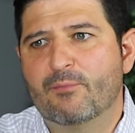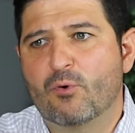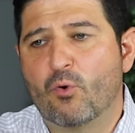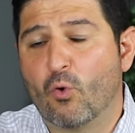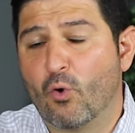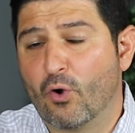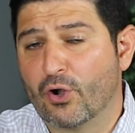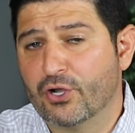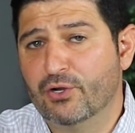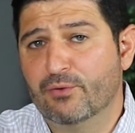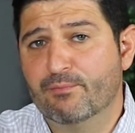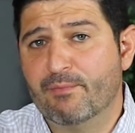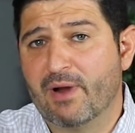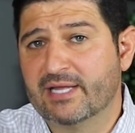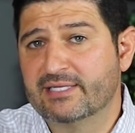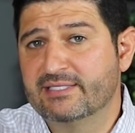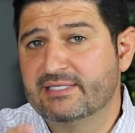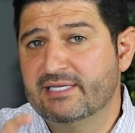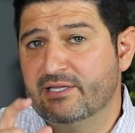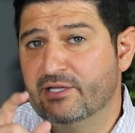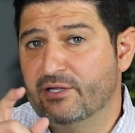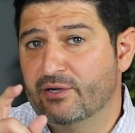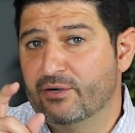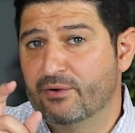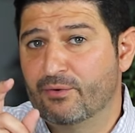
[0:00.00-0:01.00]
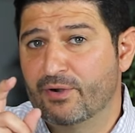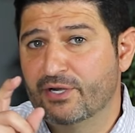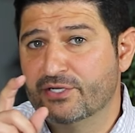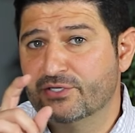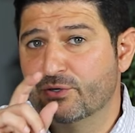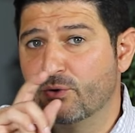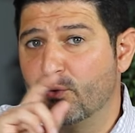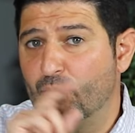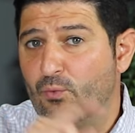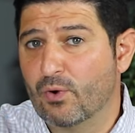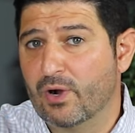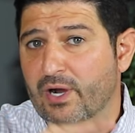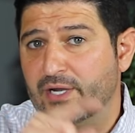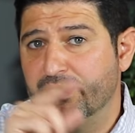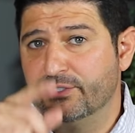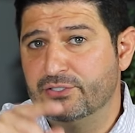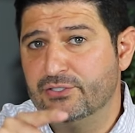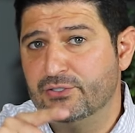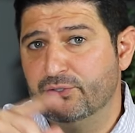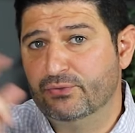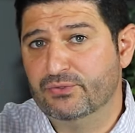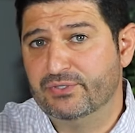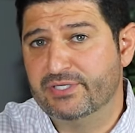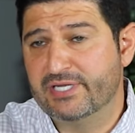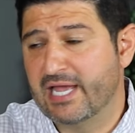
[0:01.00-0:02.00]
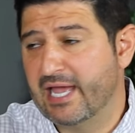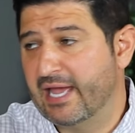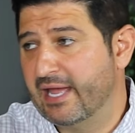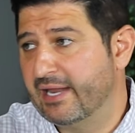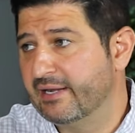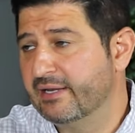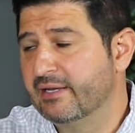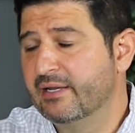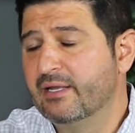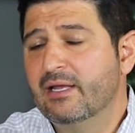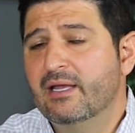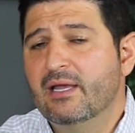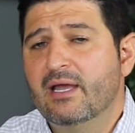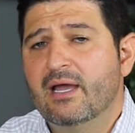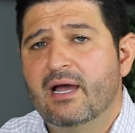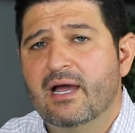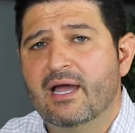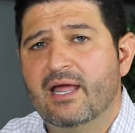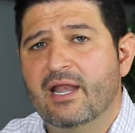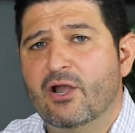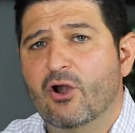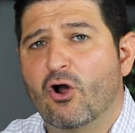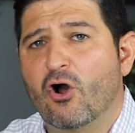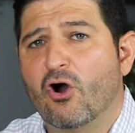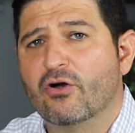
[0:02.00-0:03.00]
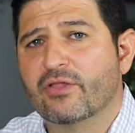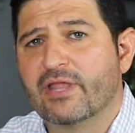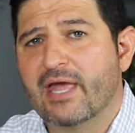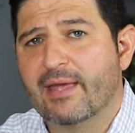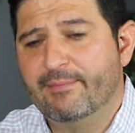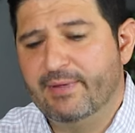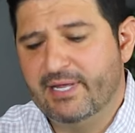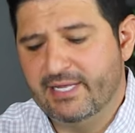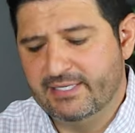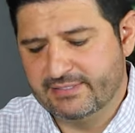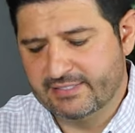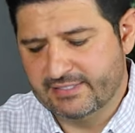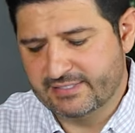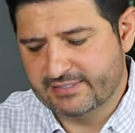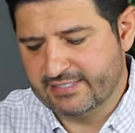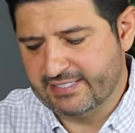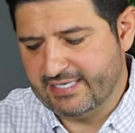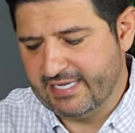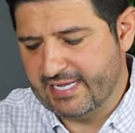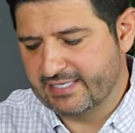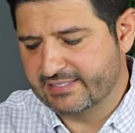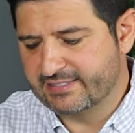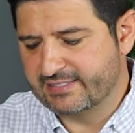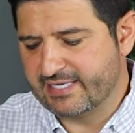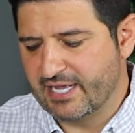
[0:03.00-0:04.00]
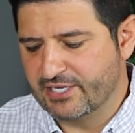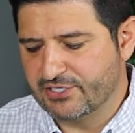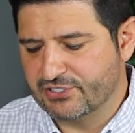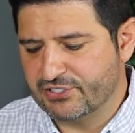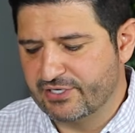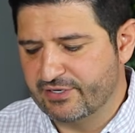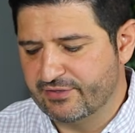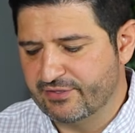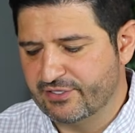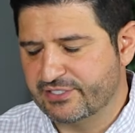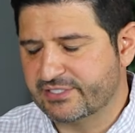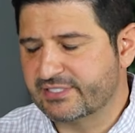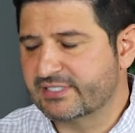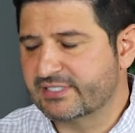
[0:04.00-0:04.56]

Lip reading: or you might see the original 1210. And all that means is the extension of the